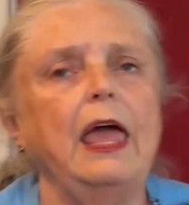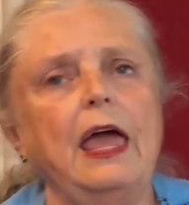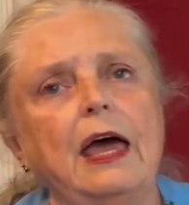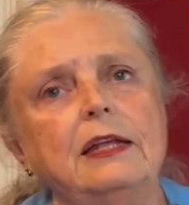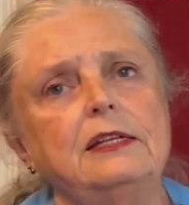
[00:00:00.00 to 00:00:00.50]

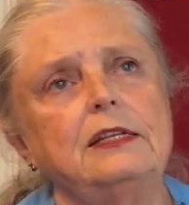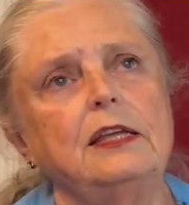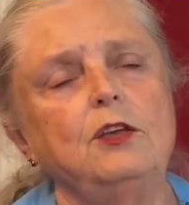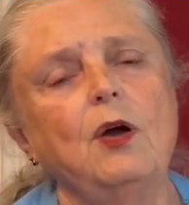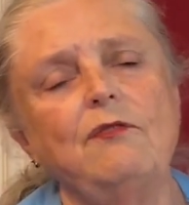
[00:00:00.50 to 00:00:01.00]
and
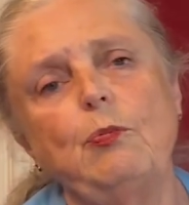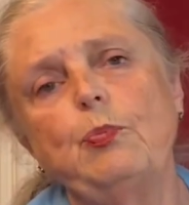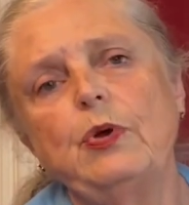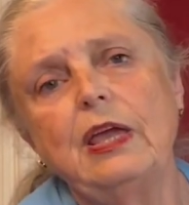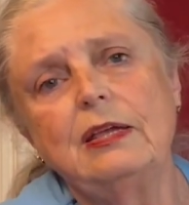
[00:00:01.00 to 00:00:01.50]
you have a
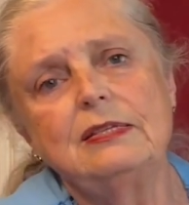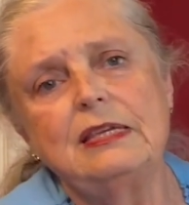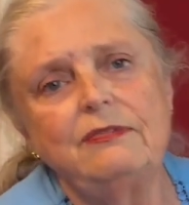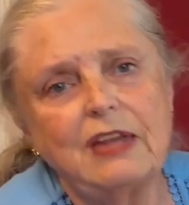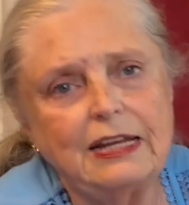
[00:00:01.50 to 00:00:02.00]

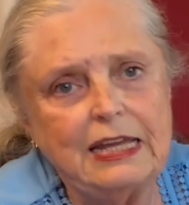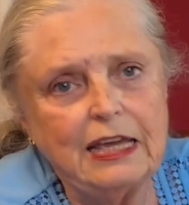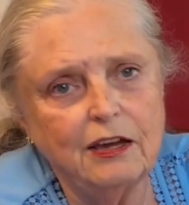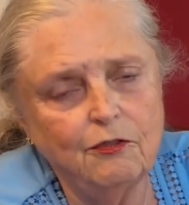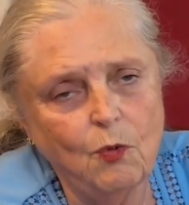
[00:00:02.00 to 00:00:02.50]
preconceived
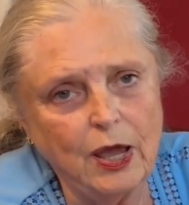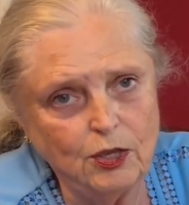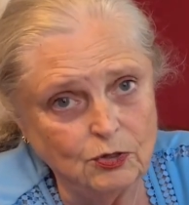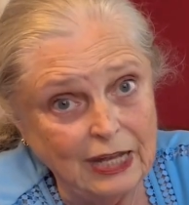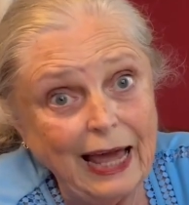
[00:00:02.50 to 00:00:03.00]
idea of what
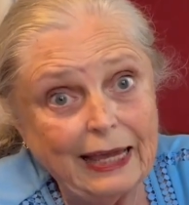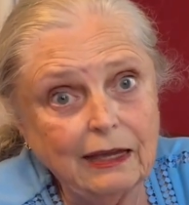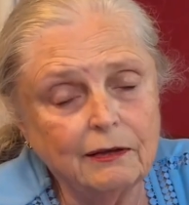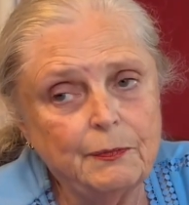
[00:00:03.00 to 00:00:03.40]
you'd like.